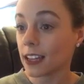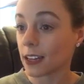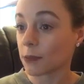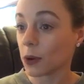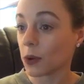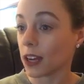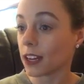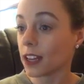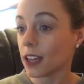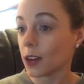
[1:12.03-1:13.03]
Number
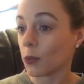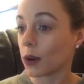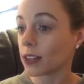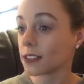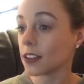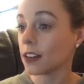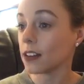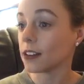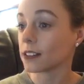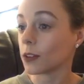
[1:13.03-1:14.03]
1, what is it
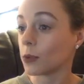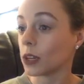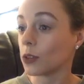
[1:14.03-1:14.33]
called when